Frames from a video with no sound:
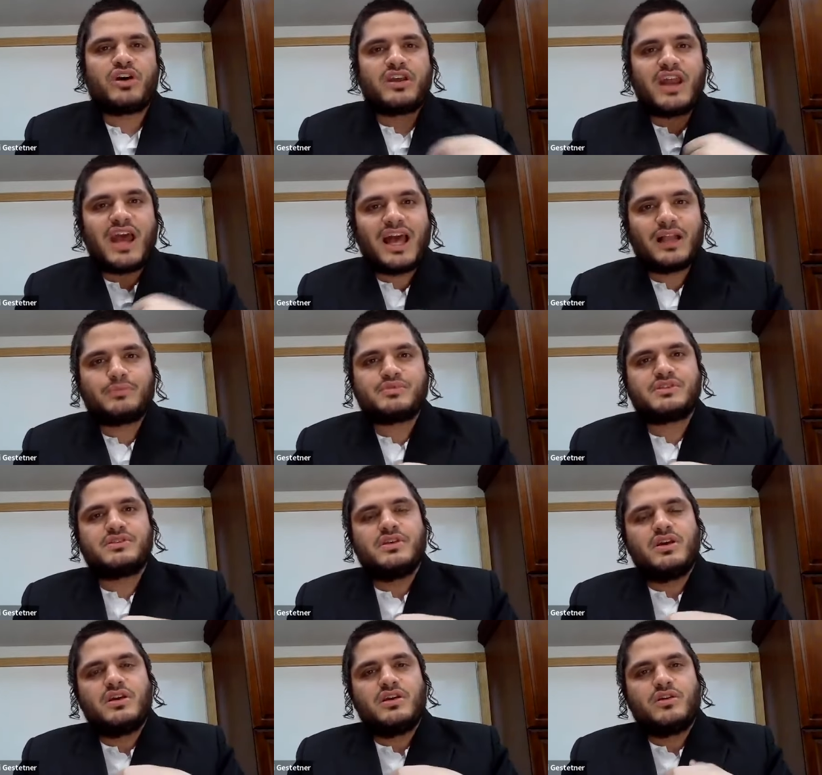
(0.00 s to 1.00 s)
but it
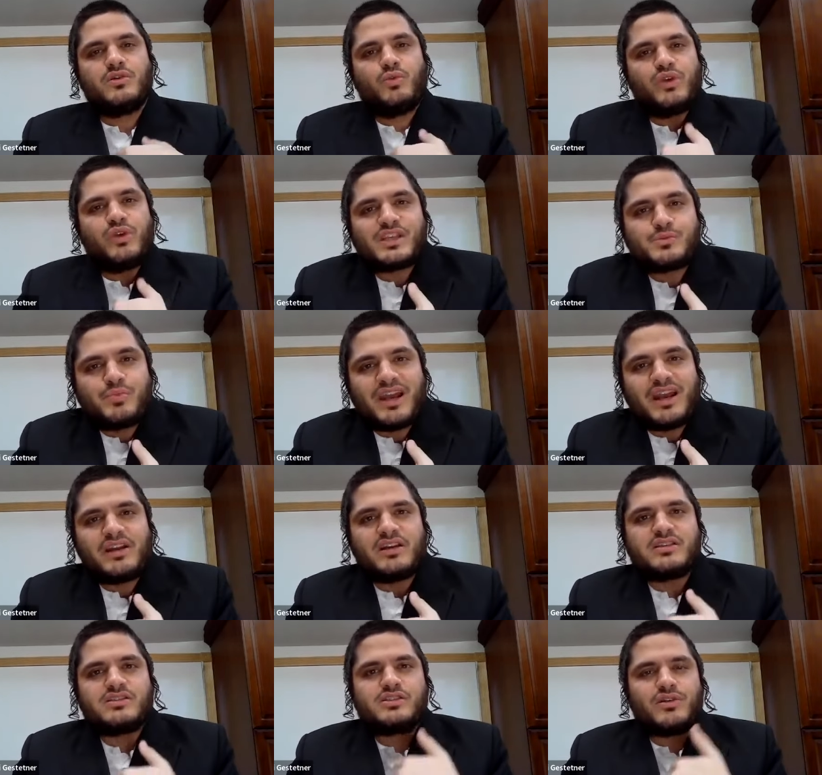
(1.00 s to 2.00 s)
helps we as
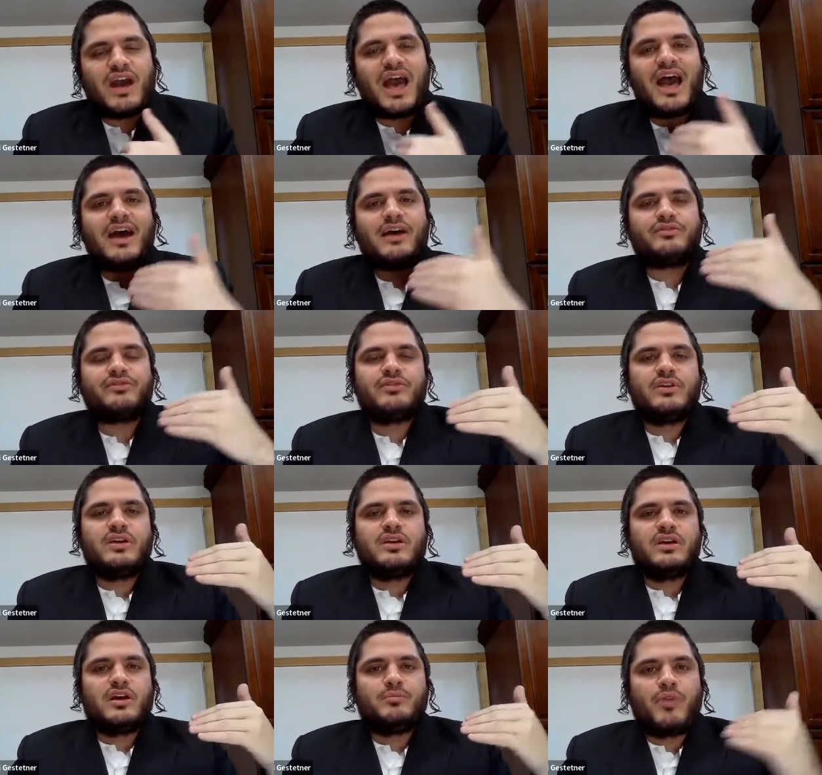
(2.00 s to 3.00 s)
parents to have
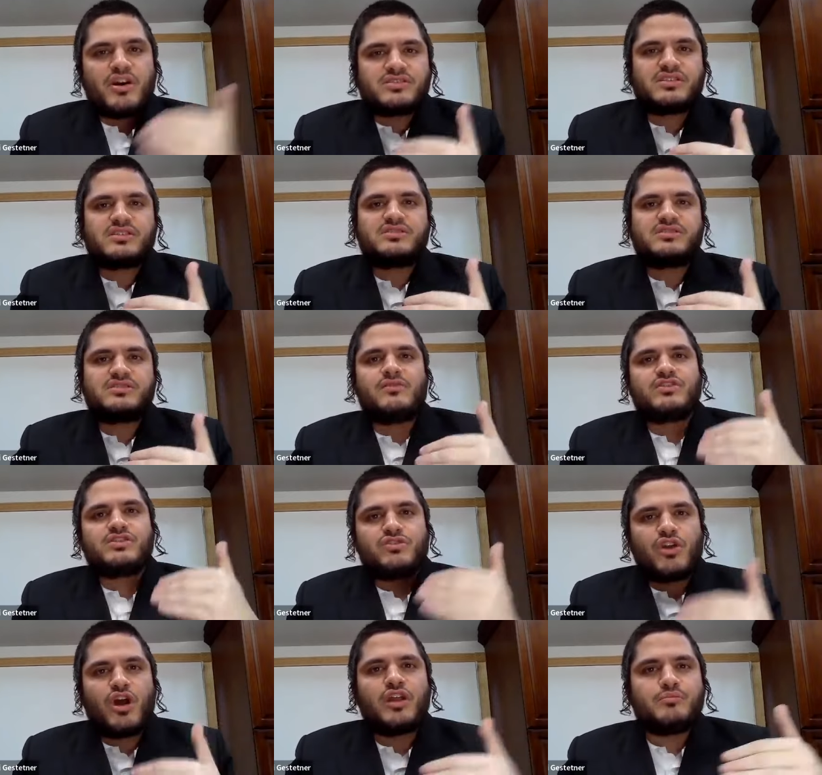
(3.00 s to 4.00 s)
a busing
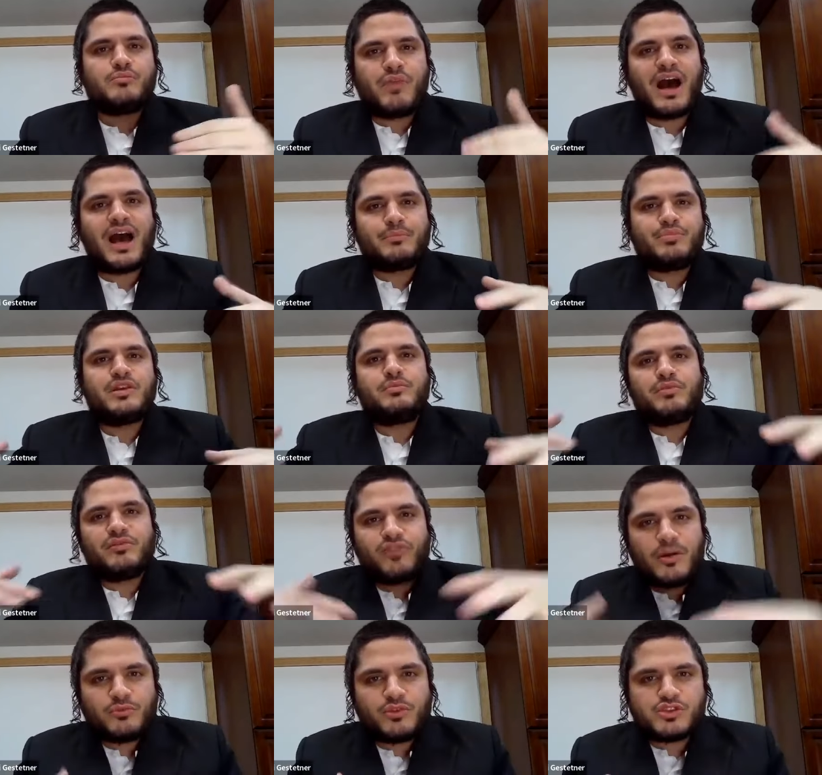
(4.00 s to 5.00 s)
service run by
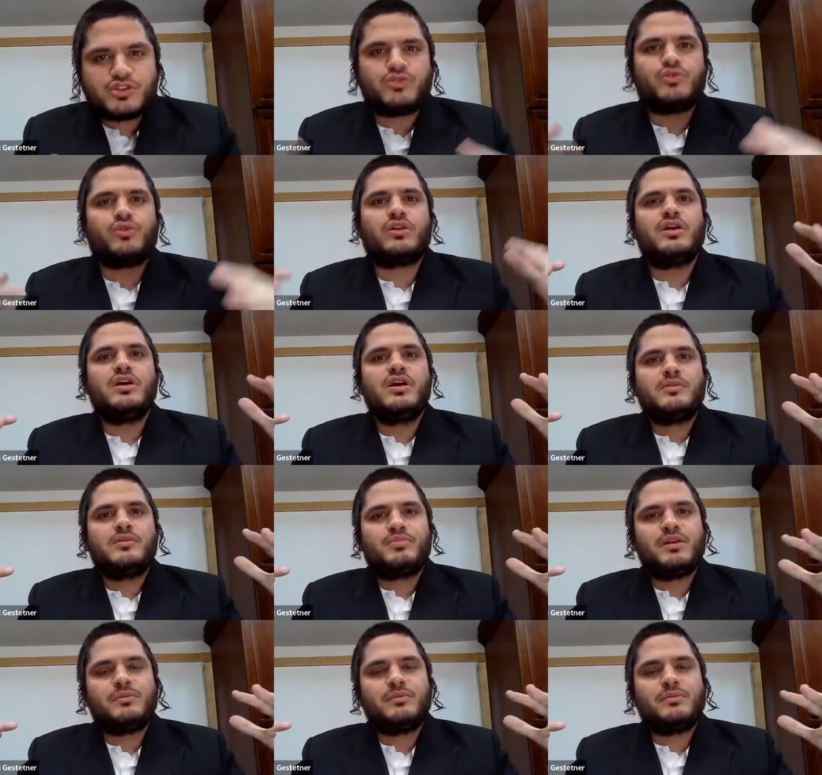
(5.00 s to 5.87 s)
people from the school,